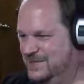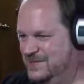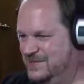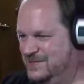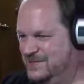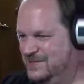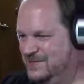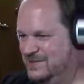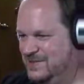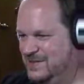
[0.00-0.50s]

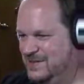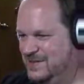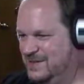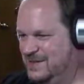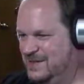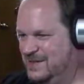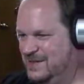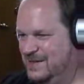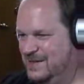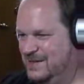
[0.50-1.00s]
so
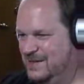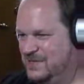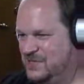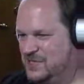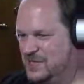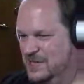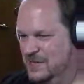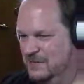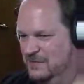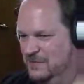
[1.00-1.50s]
it's
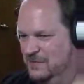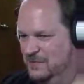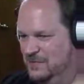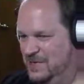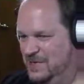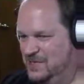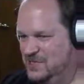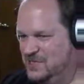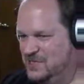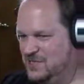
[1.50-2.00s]
kind of a
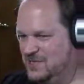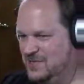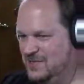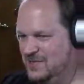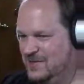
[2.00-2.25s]
waste.